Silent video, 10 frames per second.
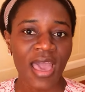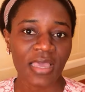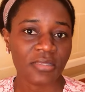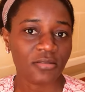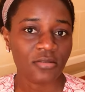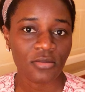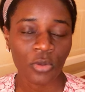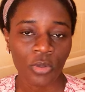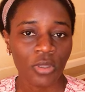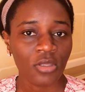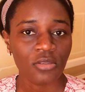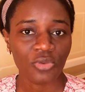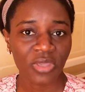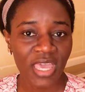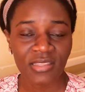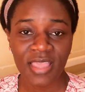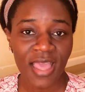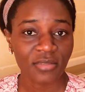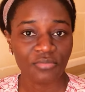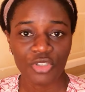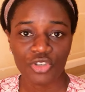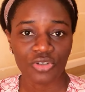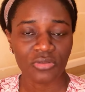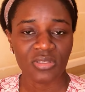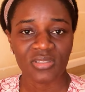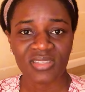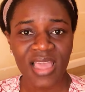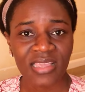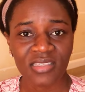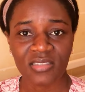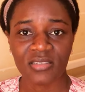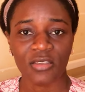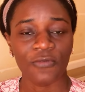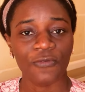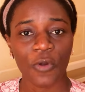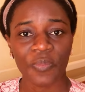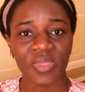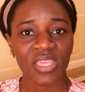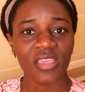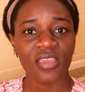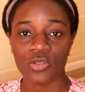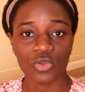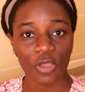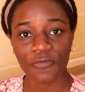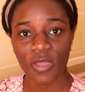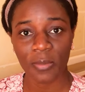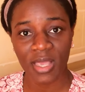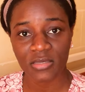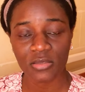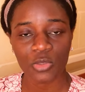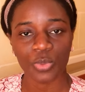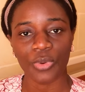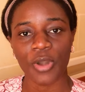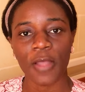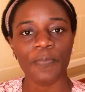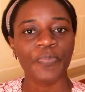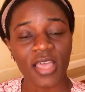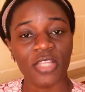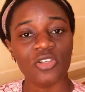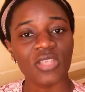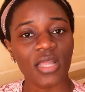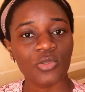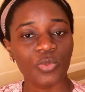and you get the admission. It's that easy. For me, I was going for a master's program. I just had to